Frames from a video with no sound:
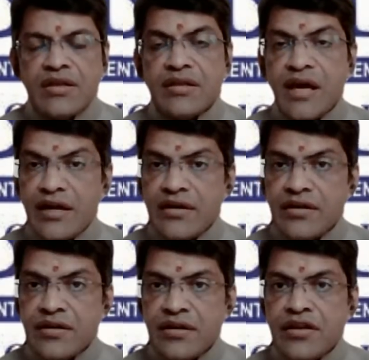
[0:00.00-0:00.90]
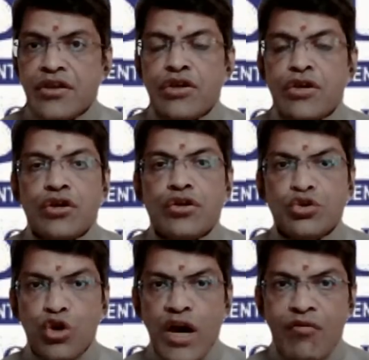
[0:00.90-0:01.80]
that
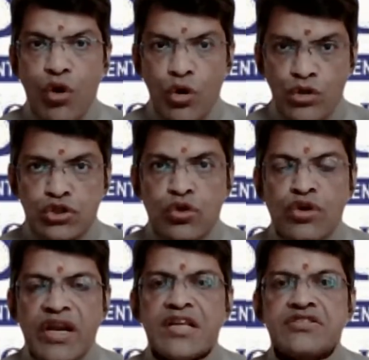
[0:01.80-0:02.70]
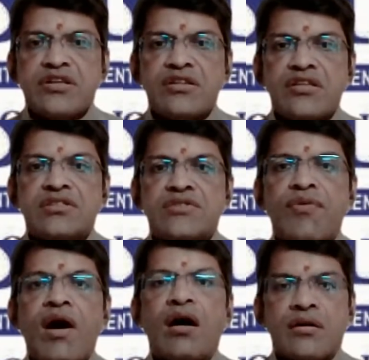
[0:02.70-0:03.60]
you have also reached this
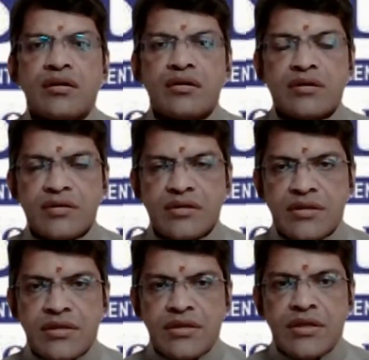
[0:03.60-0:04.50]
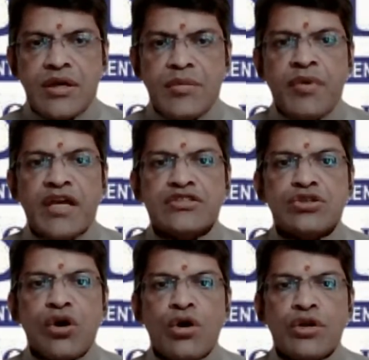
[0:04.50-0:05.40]
far based
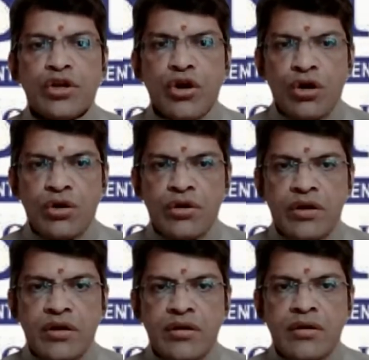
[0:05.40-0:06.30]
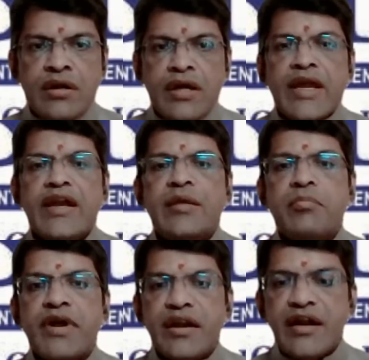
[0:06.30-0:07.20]
on your
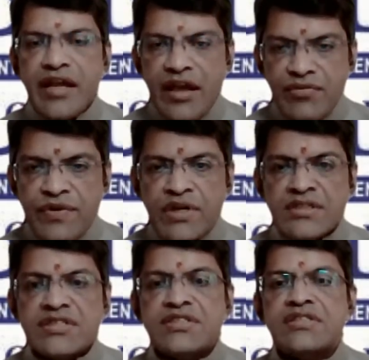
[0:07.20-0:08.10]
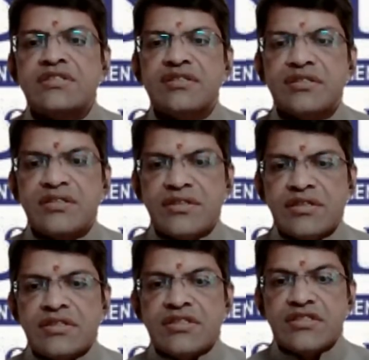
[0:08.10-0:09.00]
independent efforts,
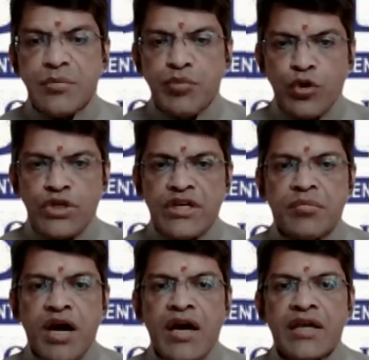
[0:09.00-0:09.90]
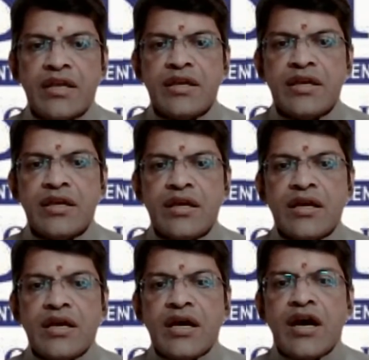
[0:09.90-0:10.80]
supported by
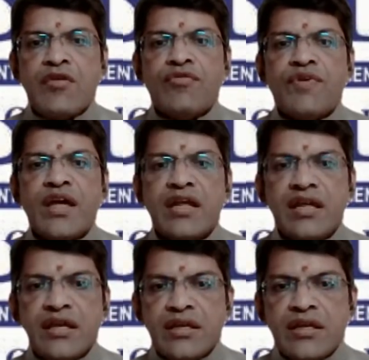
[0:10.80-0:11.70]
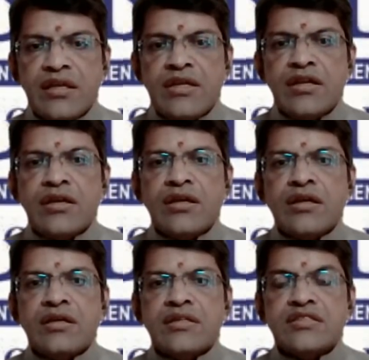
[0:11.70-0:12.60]
a very
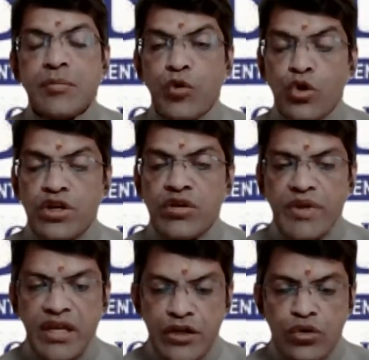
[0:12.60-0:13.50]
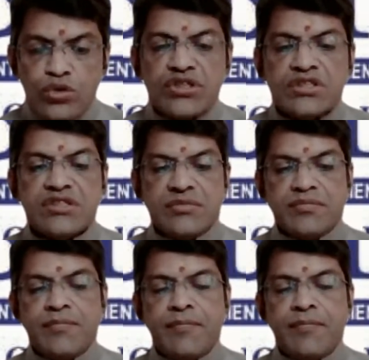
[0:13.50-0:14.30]
supportive ecosystem.